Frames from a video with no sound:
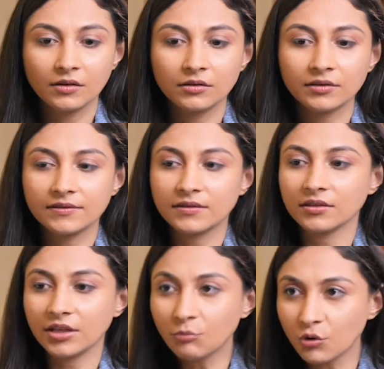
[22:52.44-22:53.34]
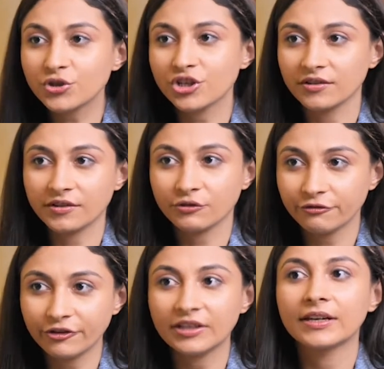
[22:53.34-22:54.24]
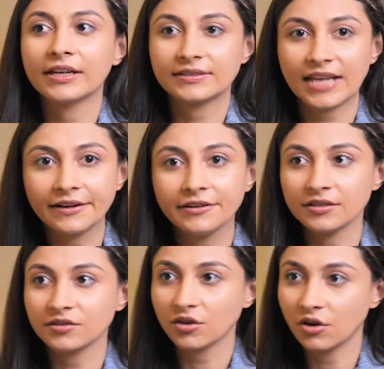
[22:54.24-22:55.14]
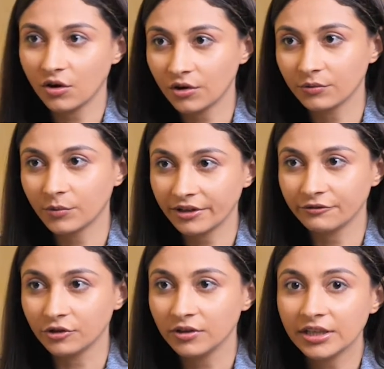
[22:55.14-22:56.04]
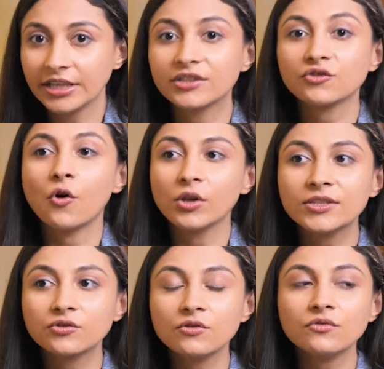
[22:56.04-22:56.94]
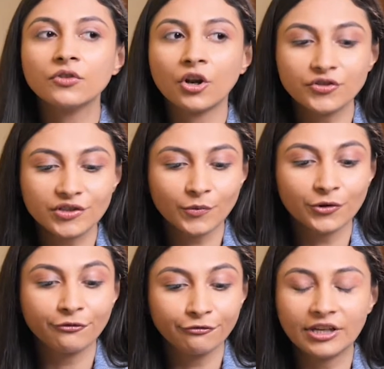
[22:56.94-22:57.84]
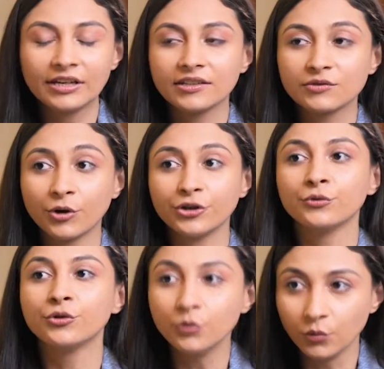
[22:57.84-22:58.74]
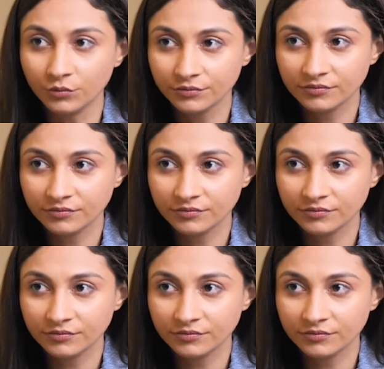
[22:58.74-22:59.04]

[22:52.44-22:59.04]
the emotion that you feel, like sadness or whatever, it's also not just what you feel, it's what you do.